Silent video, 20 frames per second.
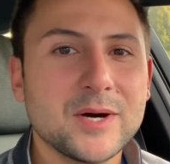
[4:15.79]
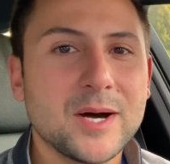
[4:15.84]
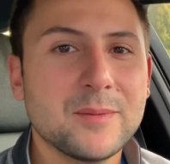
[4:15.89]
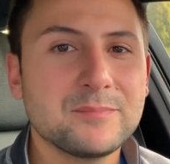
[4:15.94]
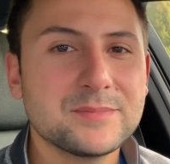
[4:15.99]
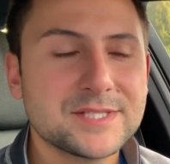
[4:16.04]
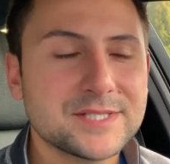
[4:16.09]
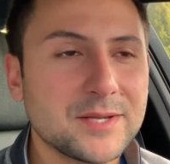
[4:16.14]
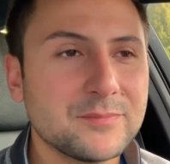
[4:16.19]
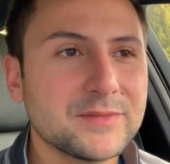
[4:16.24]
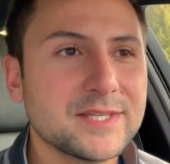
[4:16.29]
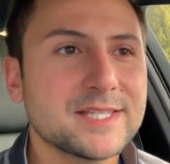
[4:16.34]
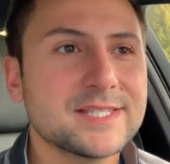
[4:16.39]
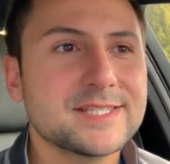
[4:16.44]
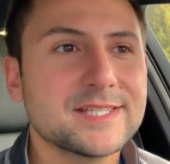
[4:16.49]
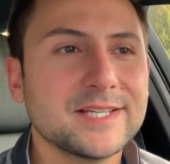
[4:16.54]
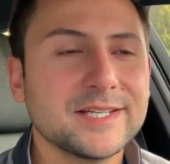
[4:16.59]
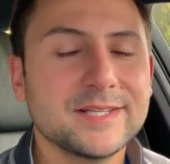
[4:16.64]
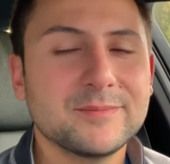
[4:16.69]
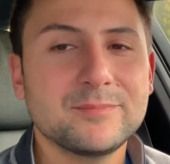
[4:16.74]
up. Something's
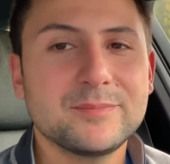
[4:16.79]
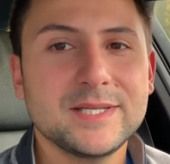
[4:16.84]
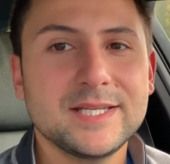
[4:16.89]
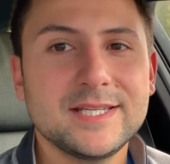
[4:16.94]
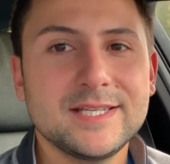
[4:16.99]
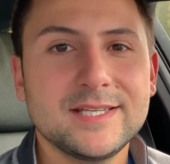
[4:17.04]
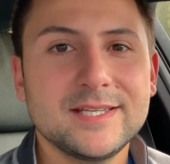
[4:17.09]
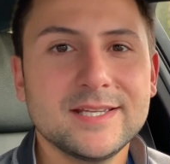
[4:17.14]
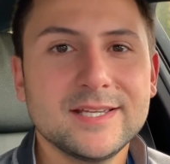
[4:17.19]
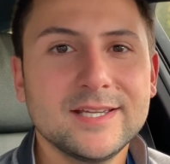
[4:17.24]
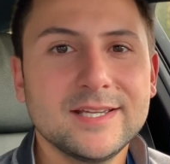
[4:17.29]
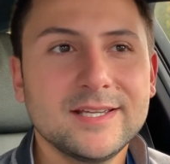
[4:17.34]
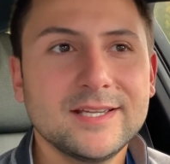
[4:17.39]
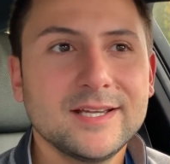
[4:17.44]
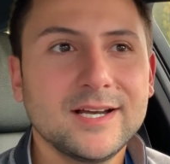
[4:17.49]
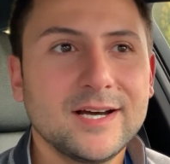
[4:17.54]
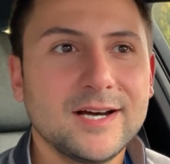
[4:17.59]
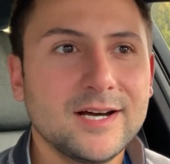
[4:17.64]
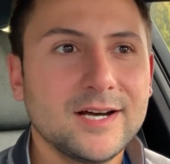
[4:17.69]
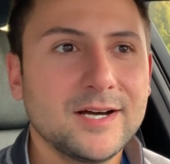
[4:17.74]
going to be,
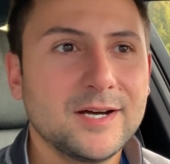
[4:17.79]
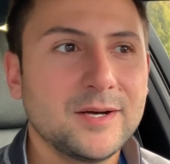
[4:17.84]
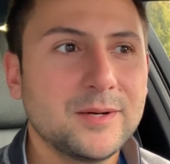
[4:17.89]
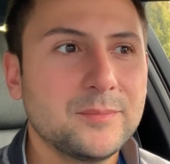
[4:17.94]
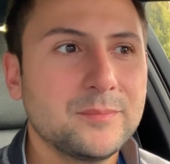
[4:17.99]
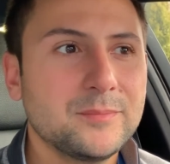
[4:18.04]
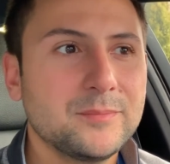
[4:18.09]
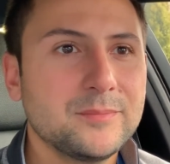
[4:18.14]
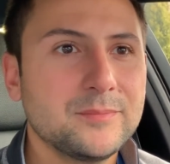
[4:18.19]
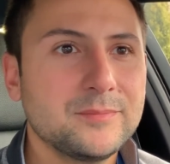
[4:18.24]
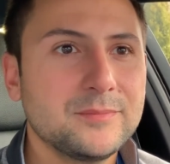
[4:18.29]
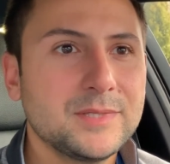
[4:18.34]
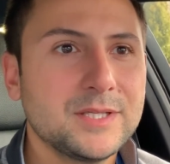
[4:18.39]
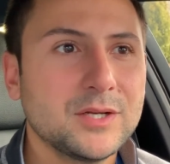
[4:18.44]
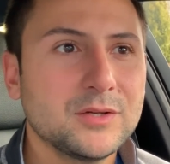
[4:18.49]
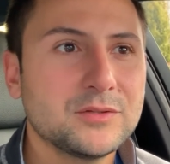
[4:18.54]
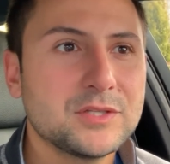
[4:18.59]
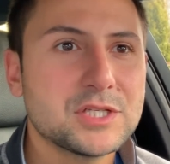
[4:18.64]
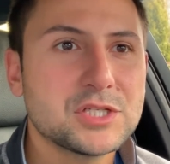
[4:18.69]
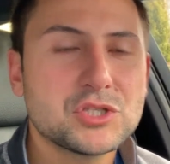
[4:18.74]

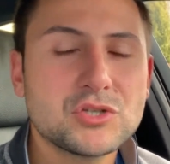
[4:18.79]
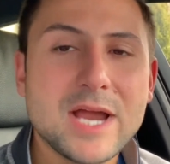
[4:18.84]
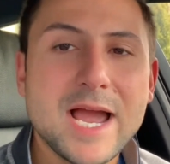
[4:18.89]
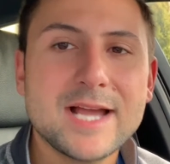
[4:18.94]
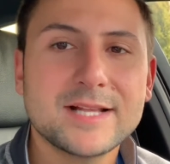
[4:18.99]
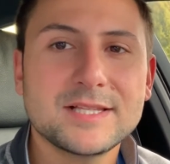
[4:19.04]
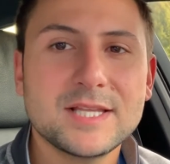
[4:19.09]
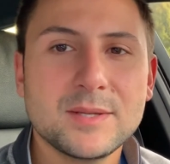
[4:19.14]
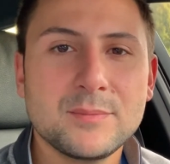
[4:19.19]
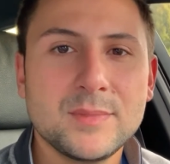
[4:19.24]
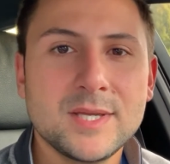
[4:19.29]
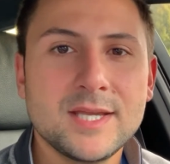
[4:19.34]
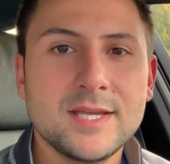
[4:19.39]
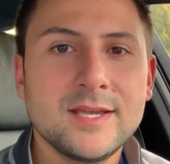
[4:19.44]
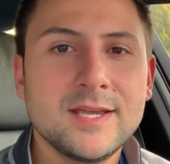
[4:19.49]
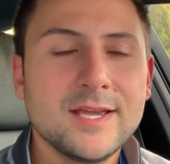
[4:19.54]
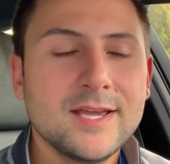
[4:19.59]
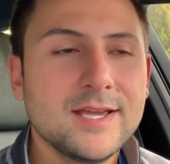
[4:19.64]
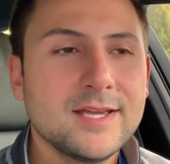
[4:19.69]
distracting me.